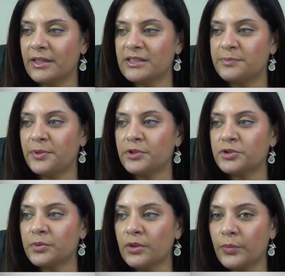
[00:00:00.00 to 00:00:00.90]

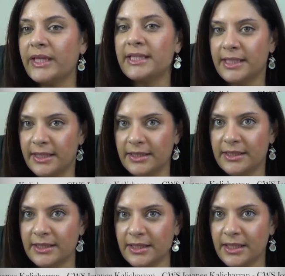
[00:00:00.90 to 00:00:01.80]
spiritual awakening.
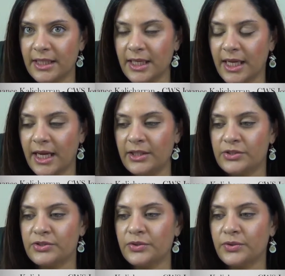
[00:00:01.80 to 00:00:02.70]
And
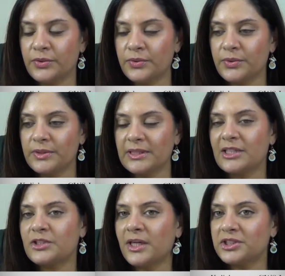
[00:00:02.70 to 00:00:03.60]
so
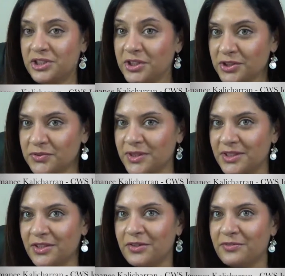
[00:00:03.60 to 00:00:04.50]
that's why
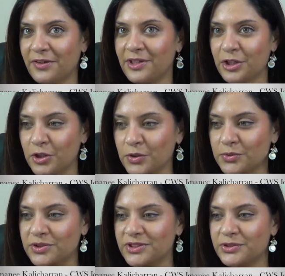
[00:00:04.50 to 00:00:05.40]
children are very
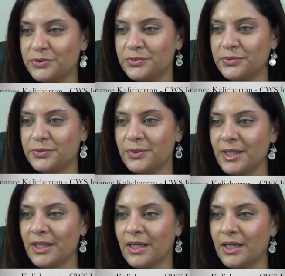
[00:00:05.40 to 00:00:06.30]
close to
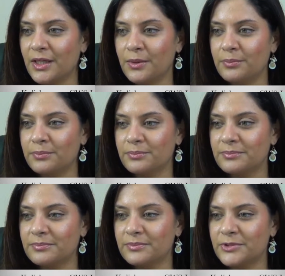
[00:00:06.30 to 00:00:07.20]

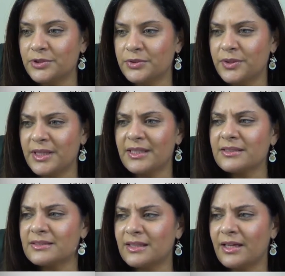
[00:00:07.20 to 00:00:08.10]

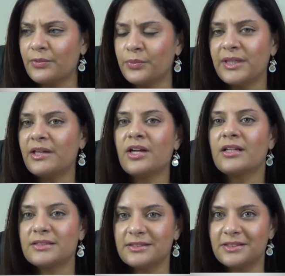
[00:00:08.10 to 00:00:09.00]
things that we
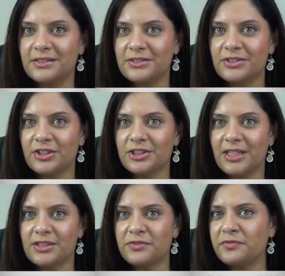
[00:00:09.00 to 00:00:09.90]
cannot see, such
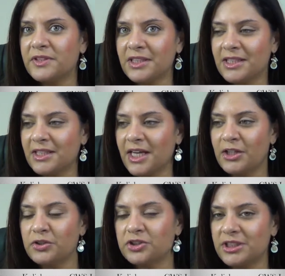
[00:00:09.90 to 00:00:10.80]
as feeling
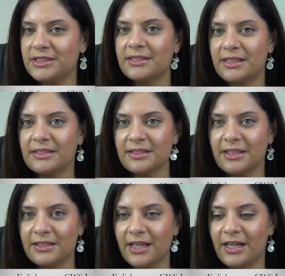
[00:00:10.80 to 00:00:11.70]
energies and things
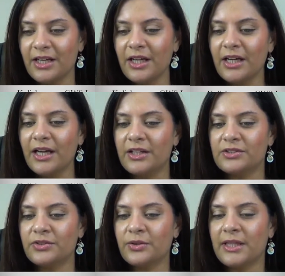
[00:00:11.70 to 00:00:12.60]
like that.
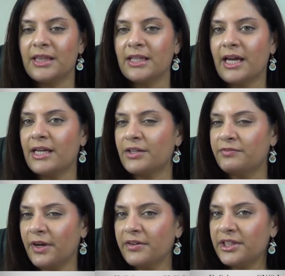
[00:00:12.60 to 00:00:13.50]
And so I think at a
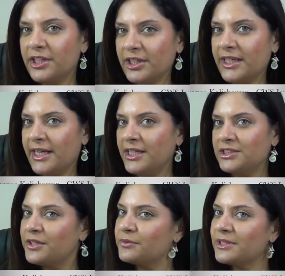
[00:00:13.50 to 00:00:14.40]
very young
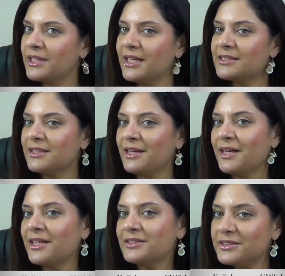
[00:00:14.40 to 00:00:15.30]
age, I realized that
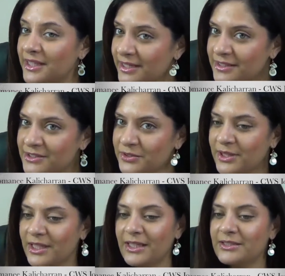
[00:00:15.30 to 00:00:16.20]
I liked to dance, or
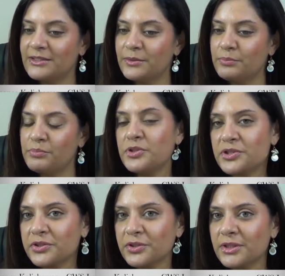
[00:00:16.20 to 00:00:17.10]
I liked
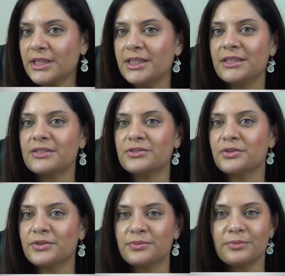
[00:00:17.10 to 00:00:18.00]
musical things
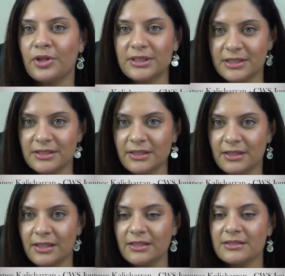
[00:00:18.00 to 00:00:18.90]
or artistic
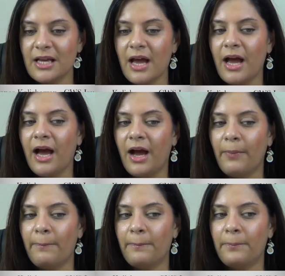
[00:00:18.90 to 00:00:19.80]
things.
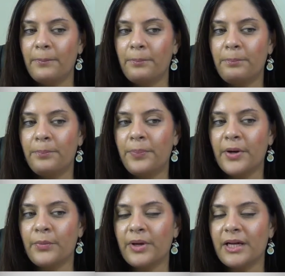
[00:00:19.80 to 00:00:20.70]

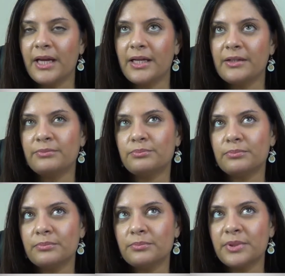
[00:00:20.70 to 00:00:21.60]
But when I
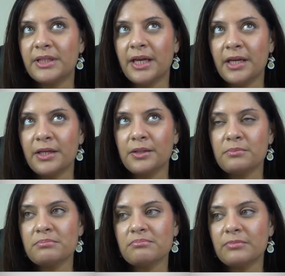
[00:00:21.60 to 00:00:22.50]

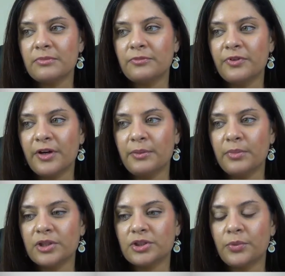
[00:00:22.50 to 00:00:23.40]
became very
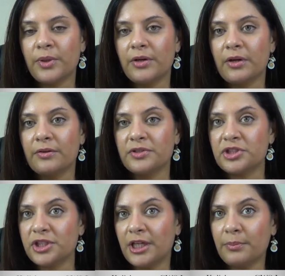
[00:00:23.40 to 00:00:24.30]
much aware of
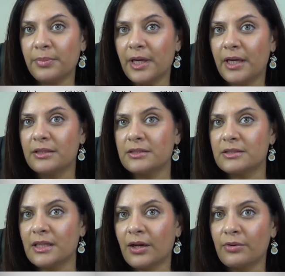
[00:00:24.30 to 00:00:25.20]
shape and
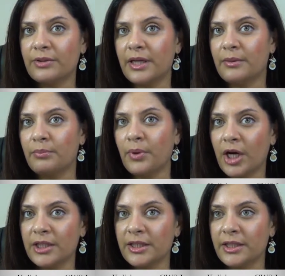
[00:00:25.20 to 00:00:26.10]
sound and
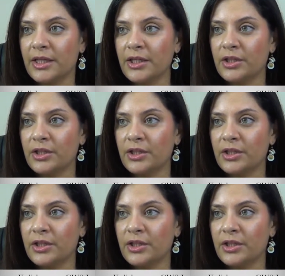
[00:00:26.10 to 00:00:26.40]
body